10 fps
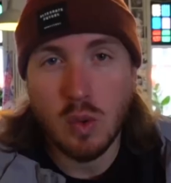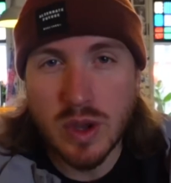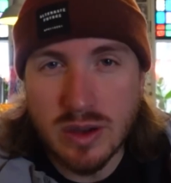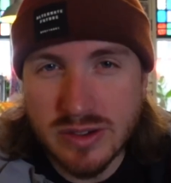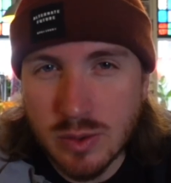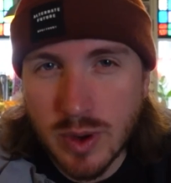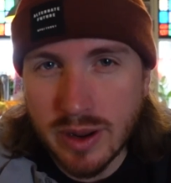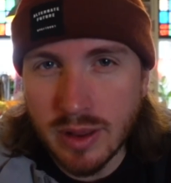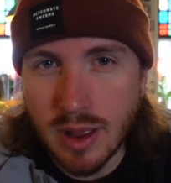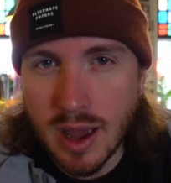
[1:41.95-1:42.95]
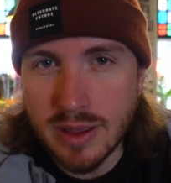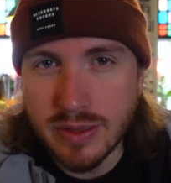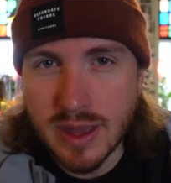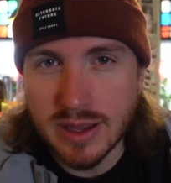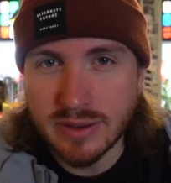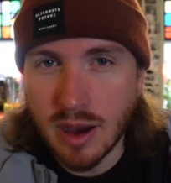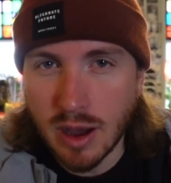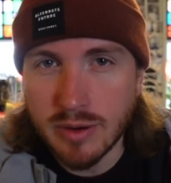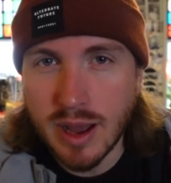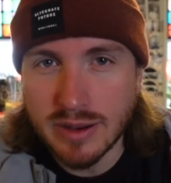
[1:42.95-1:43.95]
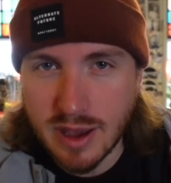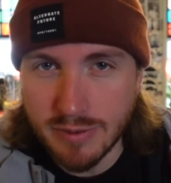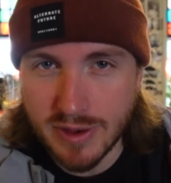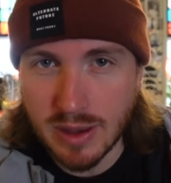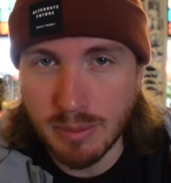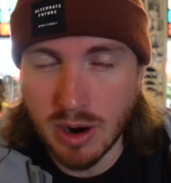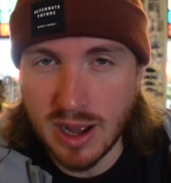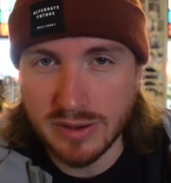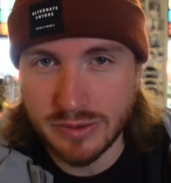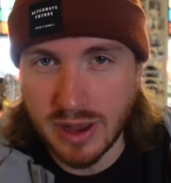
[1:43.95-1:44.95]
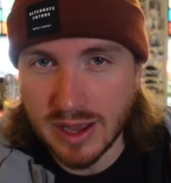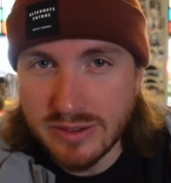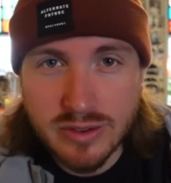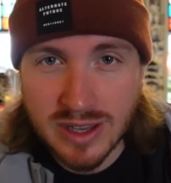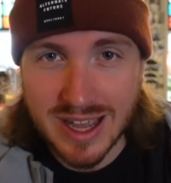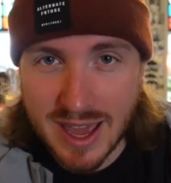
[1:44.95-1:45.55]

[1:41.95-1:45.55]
We also read online that Konrad Cafe and Bar has excellent